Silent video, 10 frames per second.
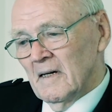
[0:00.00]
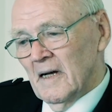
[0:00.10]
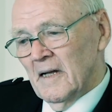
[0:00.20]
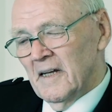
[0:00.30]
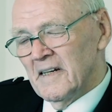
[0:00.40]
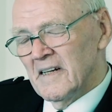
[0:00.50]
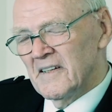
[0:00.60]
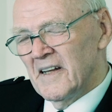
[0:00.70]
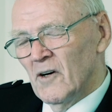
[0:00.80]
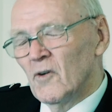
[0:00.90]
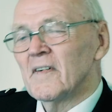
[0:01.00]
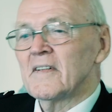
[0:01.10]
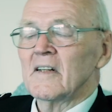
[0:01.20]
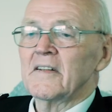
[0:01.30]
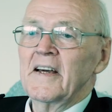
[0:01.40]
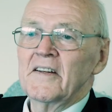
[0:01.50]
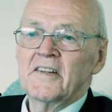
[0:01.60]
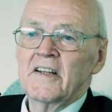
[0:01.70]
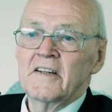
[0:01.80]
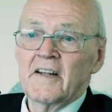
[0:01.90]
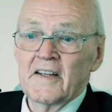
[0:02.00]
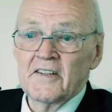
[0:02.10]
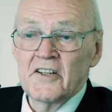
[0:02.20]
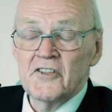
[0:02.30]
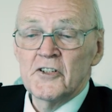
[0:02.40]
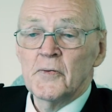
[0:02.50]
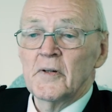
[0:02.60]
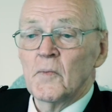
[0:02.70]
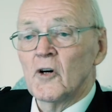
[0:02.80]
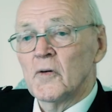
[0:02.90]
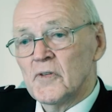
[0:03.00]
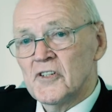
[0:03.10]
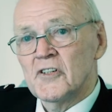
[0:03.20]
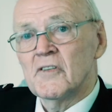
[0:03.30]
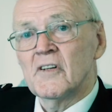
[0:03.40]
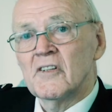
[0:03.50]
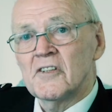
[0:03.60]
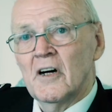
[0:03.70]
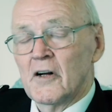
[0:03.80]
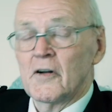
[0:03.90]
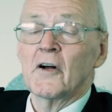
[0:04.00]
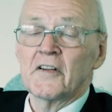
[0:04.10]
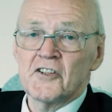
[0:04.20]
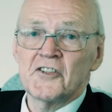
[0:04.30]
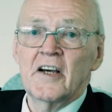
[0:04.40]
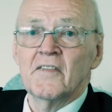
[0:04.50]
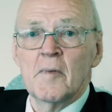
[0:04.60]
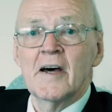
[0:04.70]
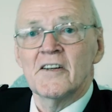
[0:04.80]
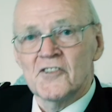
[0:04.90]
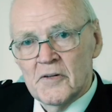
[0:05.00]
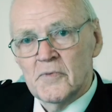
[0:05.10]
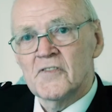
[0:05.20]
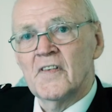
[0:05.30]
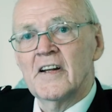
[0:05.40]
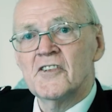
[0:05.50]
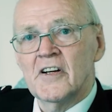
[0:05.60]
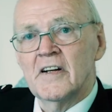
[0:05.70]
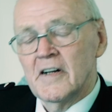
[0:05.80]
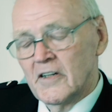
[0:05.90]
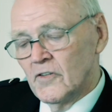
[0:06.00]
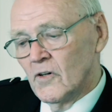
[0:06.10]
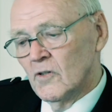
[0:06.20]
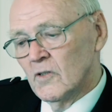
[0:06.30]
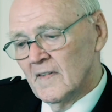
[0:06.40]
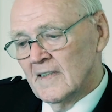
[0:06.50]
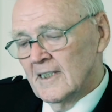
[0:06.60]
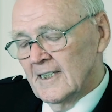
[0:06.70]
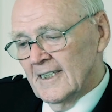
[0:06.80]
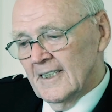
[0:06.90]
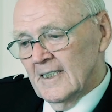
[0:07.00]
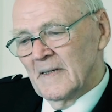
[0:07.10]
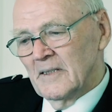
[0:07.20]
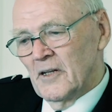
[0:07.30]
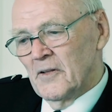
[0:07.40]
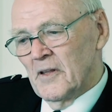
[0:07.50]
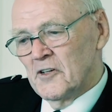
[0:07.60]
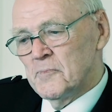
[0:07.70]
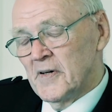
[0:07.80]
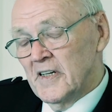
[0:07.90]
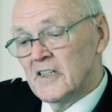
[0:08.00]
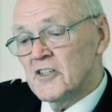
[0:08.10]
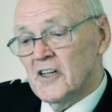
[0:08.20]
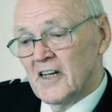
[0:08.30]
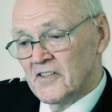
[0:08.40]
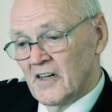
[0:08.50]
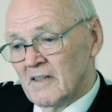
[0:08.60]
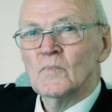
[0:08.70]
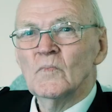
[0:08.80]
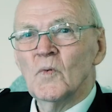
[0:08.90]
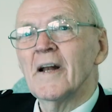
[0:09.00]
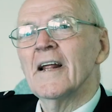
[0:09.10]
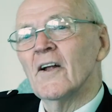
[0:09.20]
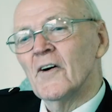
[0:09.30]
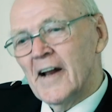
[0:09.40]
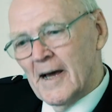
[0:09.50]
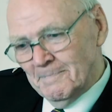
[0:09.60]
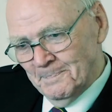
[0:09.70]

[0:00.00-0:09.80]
He didn't take it over till 1919, just when the war was, or the state of emergency was finishing, and he took it over. His predecessor, Willie Laurie,